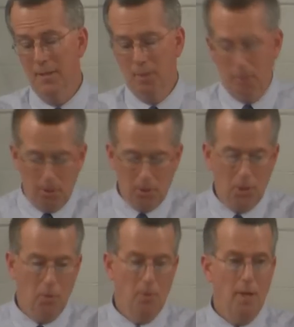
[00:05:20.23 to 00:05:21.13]
But it
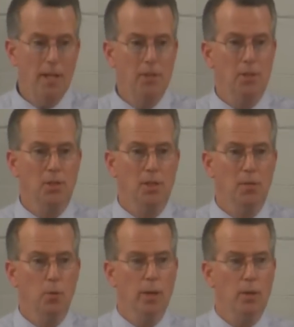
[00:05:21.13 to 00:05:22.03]
also reminds us that
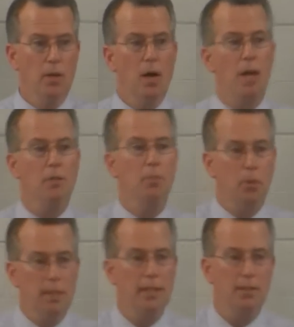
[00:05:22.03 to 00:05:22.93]
if we are not
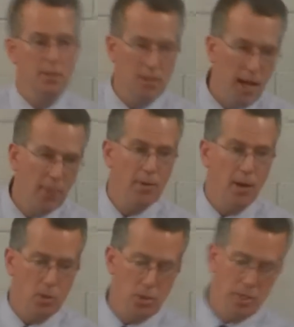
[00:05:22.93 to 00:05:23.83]
putting to death
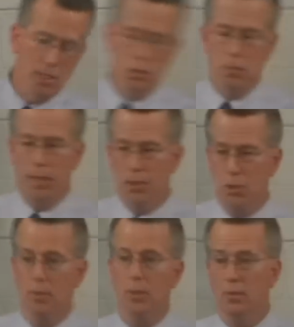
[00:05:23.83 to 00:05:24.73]
our sins by the
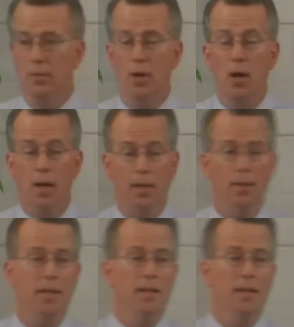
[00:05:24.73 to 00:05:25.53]
Spirit of God,